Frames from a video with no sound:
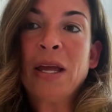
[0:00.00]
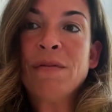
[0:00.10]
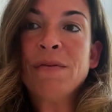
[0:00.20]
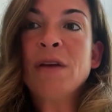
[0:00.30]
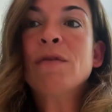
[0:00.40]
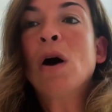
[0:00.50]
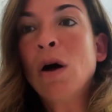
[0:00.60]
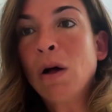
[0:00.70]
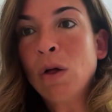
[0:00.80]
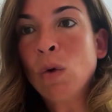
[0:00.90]
if
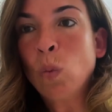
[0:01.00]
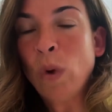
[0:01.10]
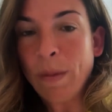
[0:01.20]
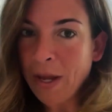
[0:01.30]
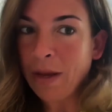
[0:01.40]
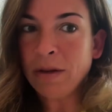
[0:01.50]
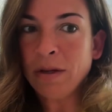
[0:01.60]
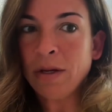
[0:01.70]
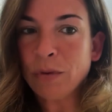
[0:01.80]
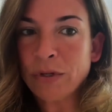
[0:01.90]
all women,
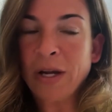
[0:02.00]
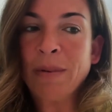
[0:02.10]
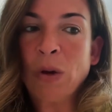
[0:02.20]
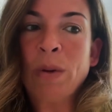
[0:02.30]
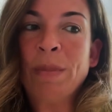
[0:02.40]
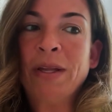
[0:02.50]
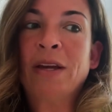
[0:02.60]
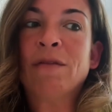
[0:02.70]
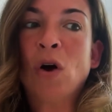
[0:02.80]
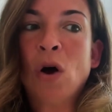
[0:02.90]
if we're talking about women,
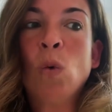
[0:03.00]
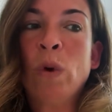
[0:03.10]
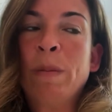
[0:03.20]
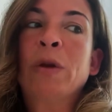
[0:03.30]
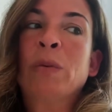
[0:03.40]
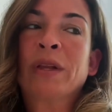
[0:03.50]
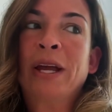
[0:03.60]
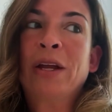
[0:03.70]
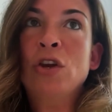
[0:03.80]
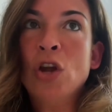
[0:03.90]
like if all women were
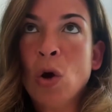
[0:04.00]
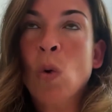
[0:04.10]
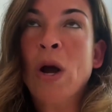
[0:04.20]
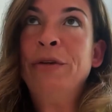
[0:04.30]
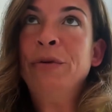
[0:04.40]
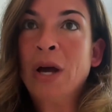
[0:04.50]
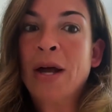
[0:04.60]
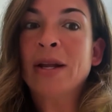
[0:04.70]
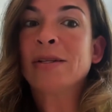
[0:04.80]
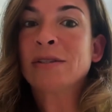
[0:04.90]
like, no, I do
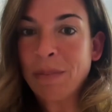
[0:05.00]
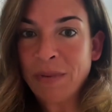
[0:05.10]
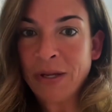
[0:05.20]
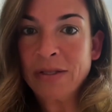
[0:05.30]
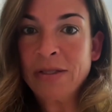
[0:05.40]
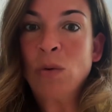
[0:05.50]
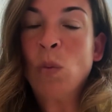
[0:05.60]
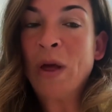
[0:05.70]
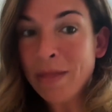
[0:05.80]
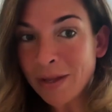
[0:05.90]
not accept this. And
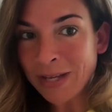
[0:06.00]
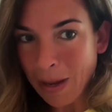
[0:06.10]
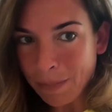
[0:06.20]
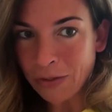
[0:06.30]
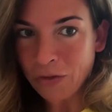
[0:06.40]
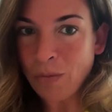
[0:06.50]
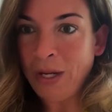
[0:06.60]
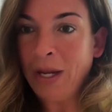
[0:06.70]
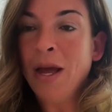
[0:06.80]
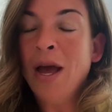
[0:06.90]
when this happens to
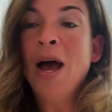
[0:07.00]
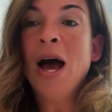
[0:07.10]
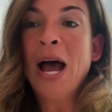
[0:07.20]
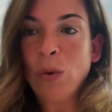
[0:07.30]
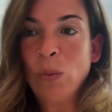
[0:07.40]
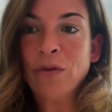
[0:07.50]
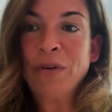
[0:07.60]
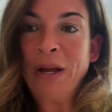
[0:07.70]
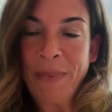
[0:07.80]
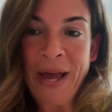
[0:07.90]
me, I will
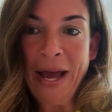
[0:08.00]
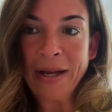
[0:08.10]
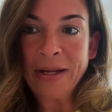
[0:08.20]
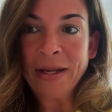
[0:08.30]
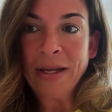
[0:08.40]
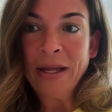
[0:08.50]
fight back.